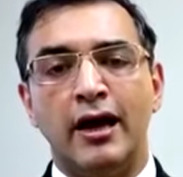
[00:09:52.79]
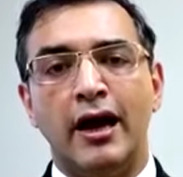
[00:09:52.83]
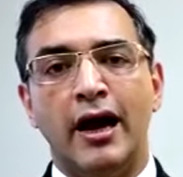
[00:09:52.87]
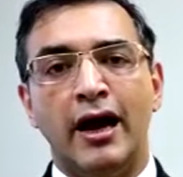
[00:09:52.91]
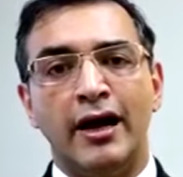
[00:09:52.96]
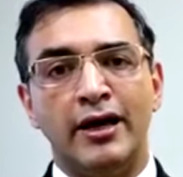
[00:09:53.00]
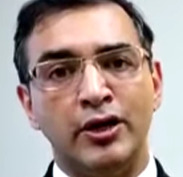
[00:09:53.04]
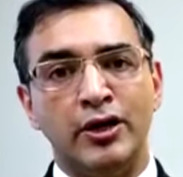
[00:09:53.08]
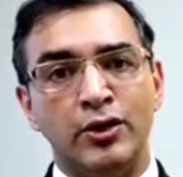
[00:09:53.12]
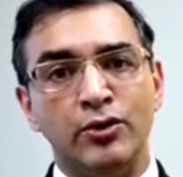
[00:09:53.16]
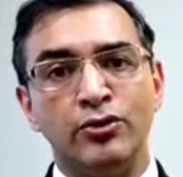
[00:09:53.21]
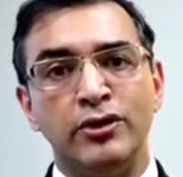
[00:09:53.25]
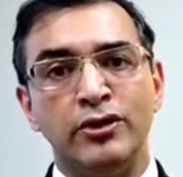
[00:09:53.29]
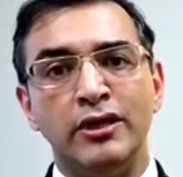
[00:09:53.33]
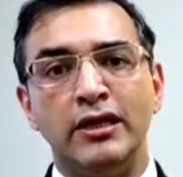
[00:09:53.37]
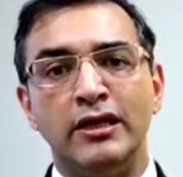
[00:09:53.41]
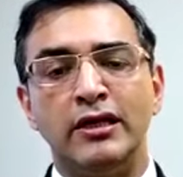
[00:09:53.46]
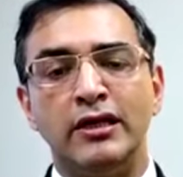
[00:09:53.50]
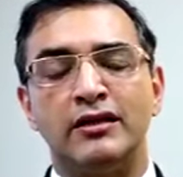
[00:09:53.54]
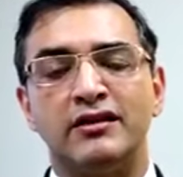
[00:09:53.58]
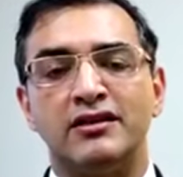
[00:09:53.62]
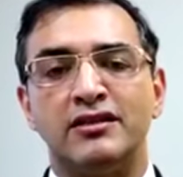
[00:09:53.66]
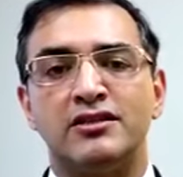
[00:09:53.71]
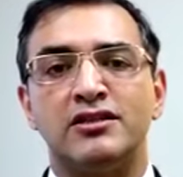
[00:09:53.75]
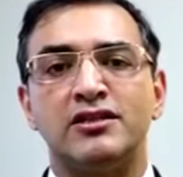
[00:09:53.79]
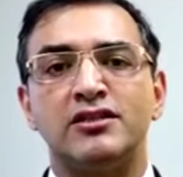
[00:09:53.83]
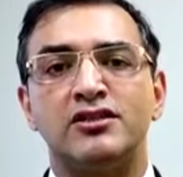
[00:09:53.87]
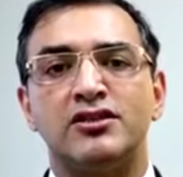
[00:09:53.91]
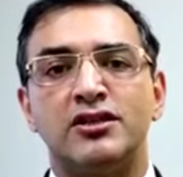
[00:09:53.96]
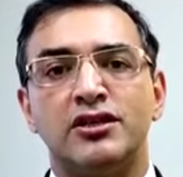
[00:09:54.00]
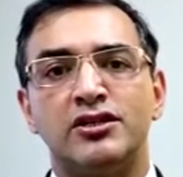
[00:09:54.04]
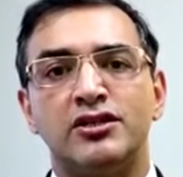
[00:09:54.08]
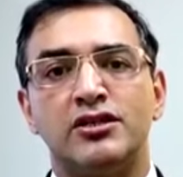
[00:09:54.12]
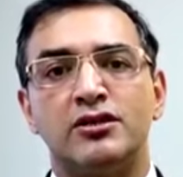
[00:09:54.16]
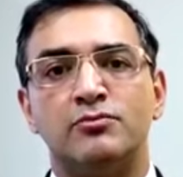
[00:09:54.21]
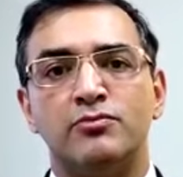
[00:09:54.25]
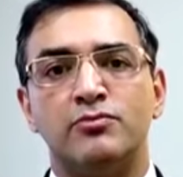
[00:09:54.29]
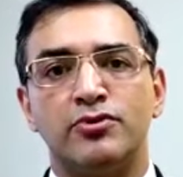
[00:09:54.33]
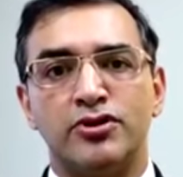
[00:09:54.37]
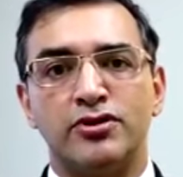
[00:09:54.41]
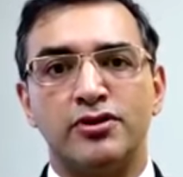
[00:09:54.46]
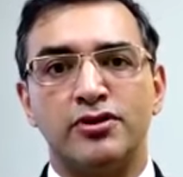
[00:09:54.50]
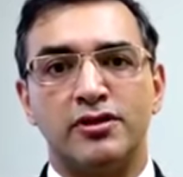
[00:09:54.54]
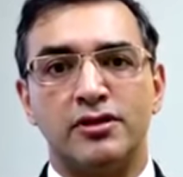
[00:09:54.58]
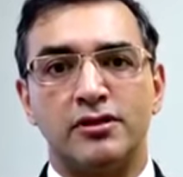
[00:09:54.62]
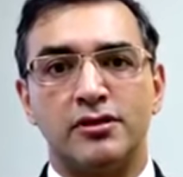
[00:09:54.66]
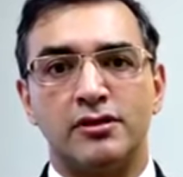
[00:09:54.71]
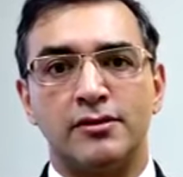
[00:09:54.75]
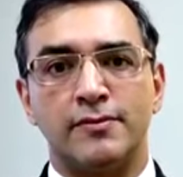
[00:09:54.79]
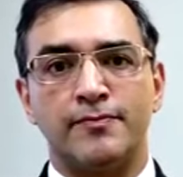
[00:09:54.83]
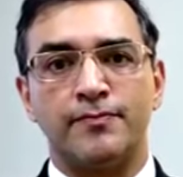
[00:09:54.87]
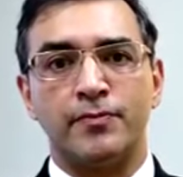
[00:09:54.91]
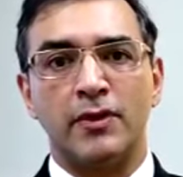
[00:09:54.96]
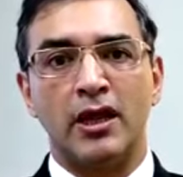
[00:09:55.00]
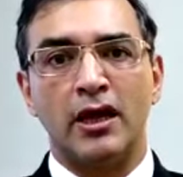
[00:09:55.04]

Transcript: and do the registration process.